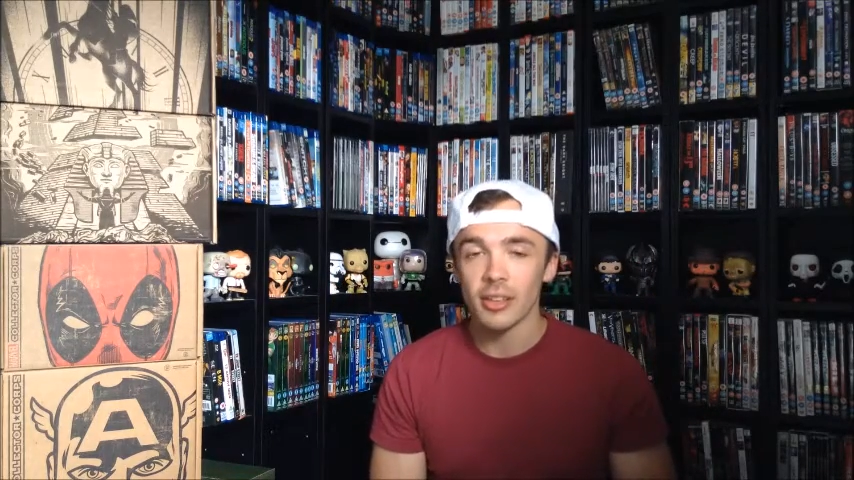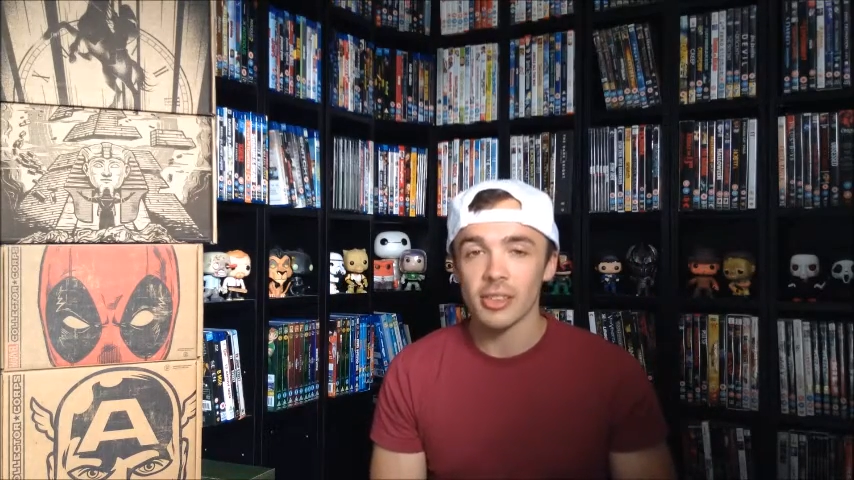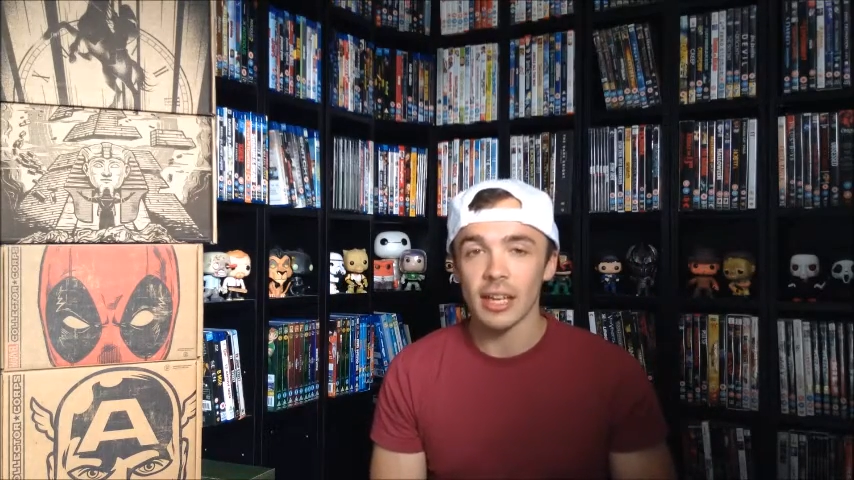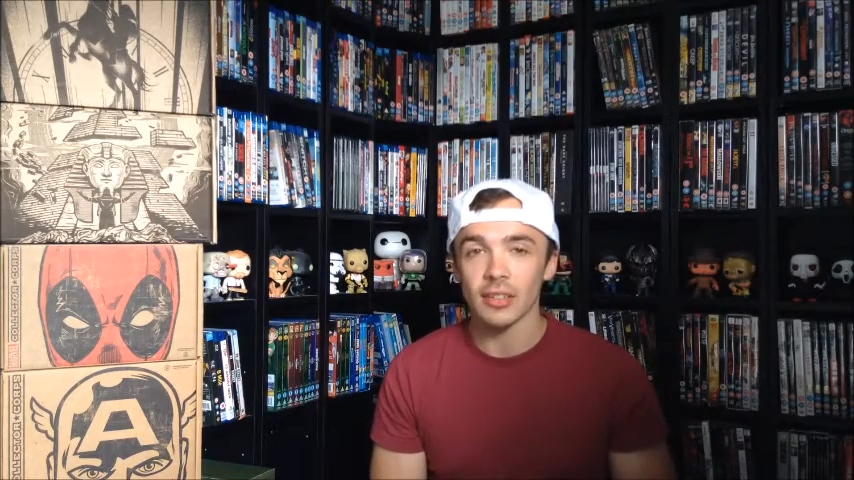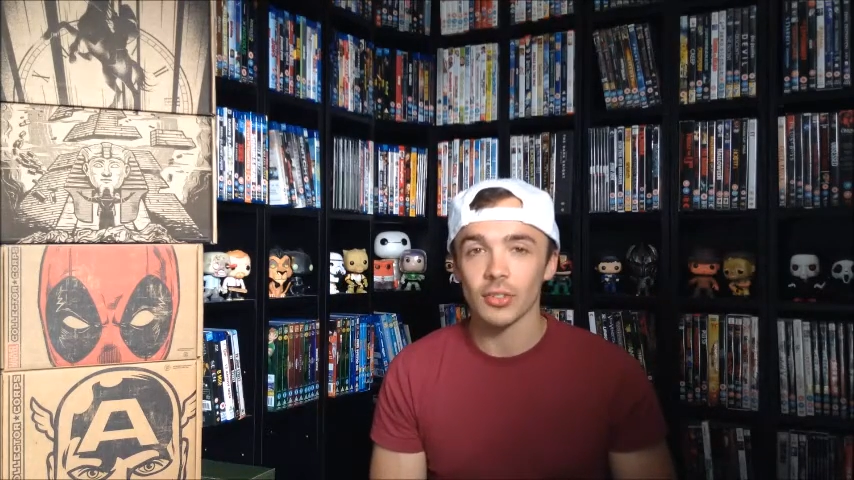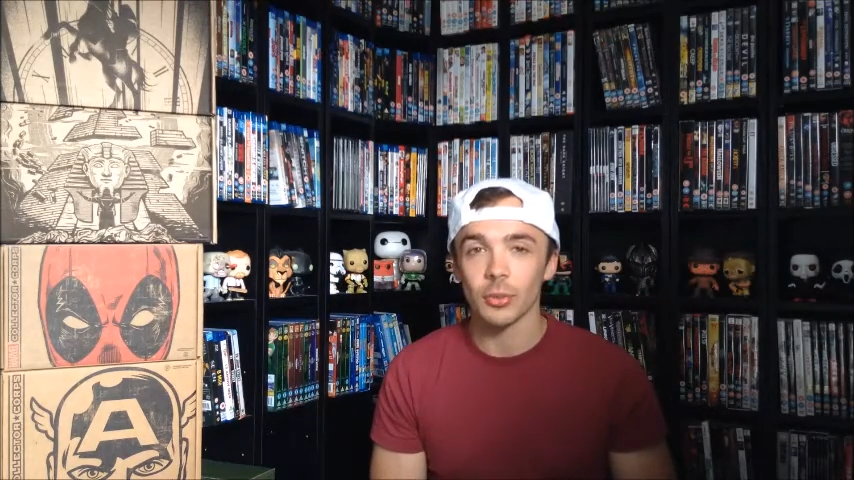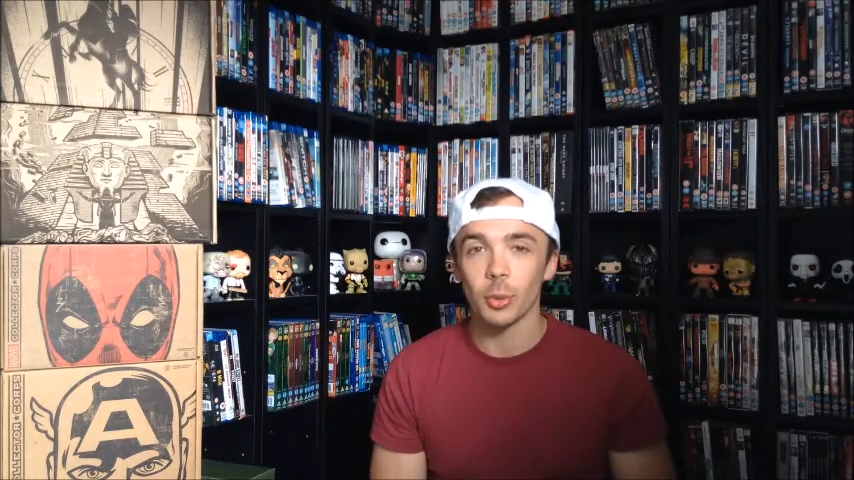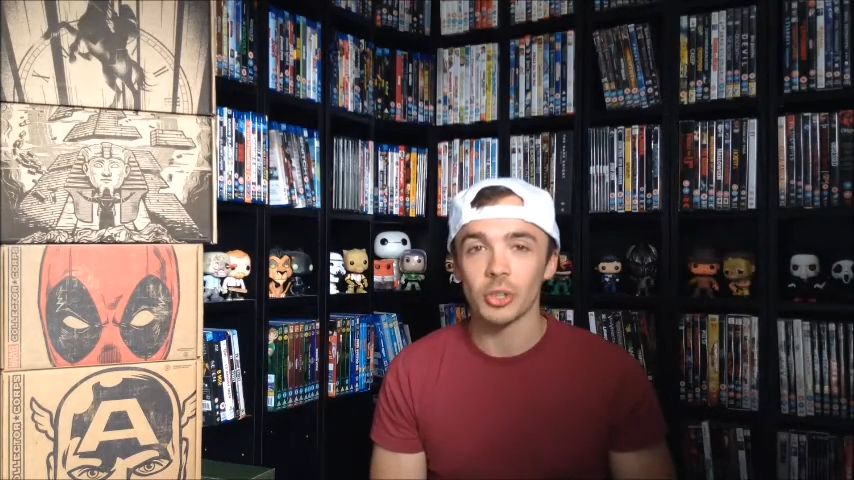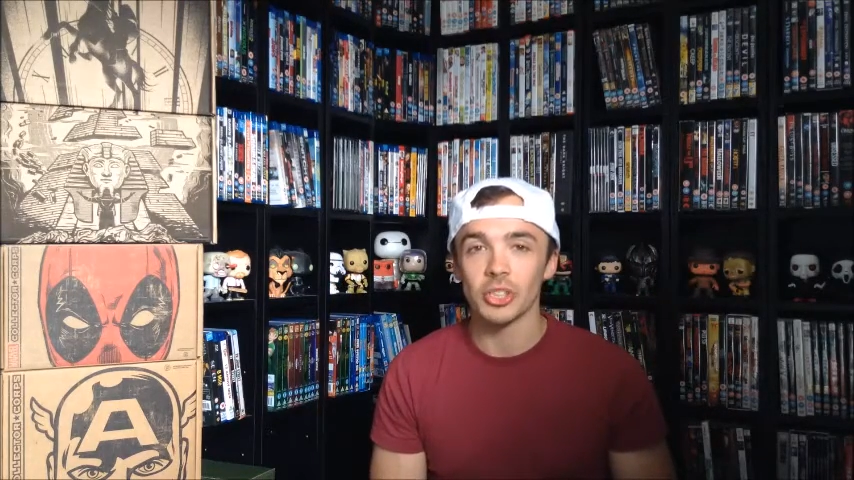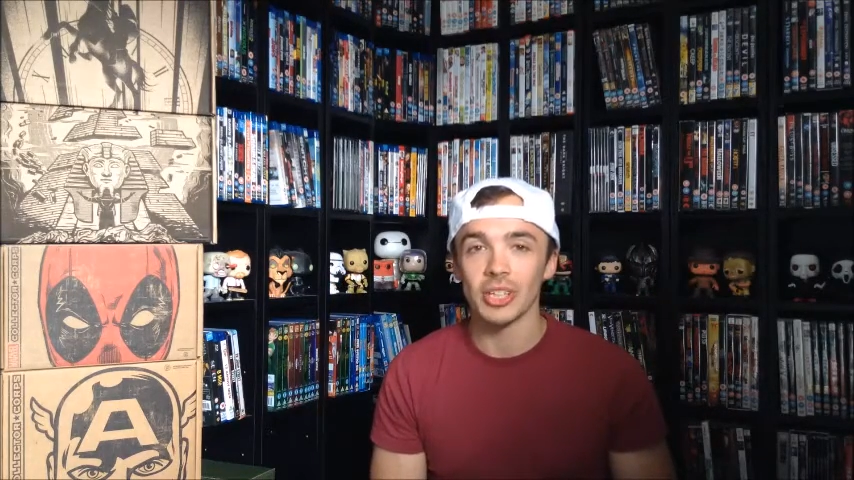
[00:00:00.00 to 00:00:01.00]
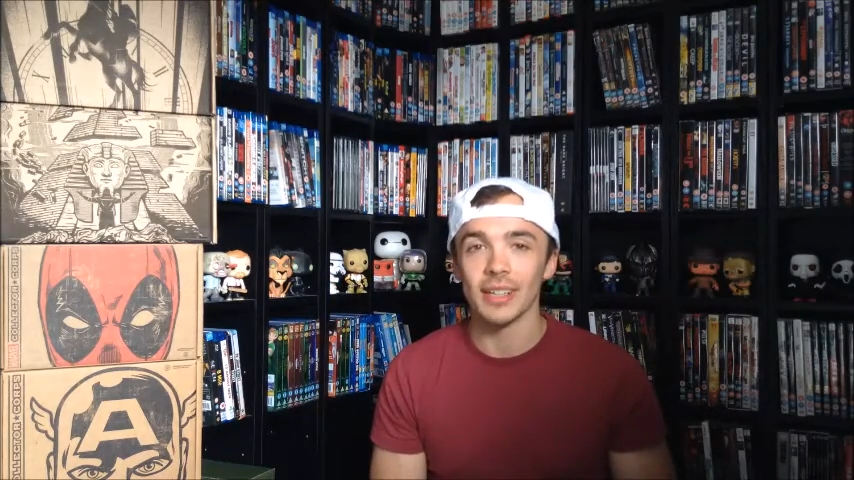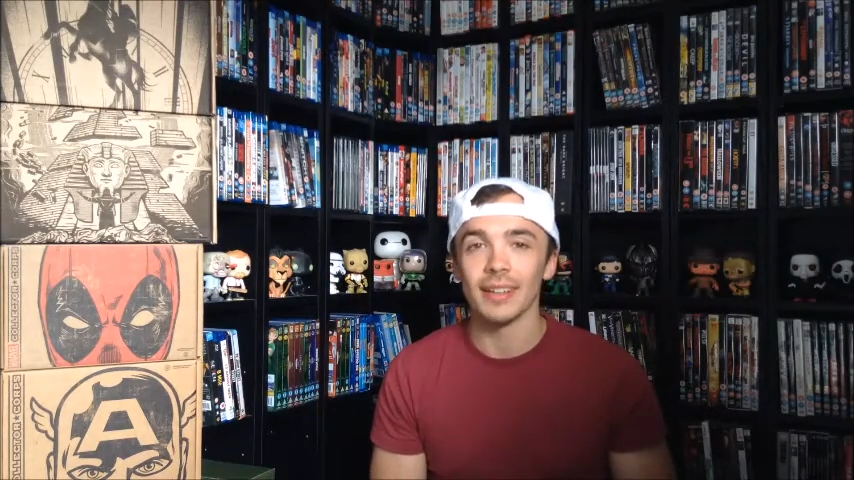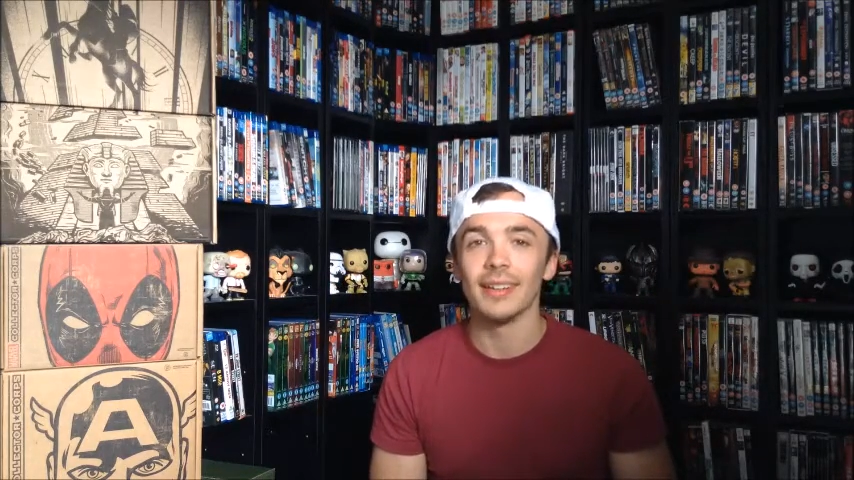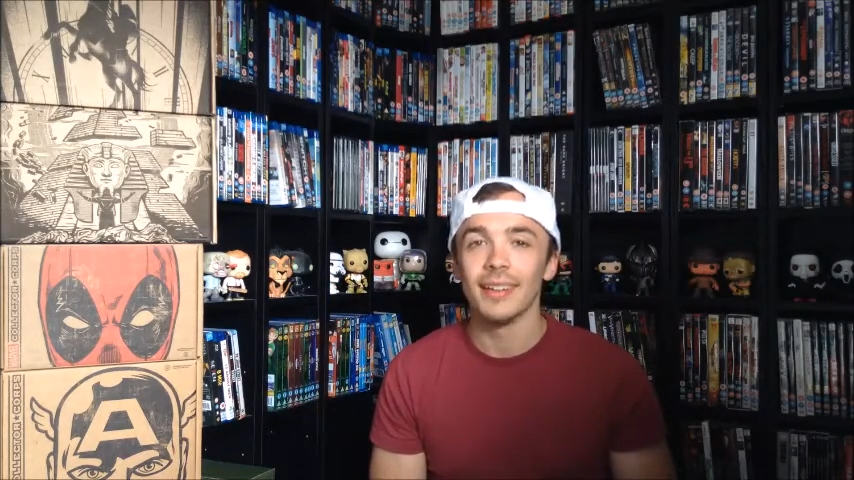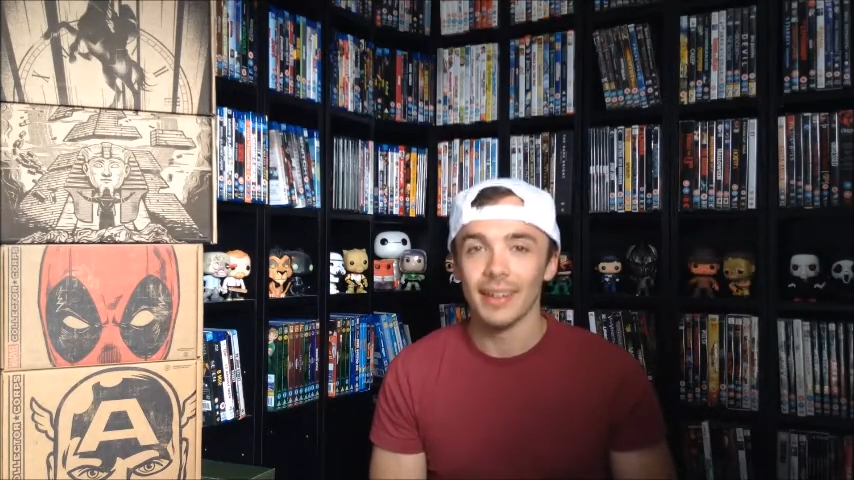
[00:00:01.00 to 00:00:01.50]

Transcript: thanks for watching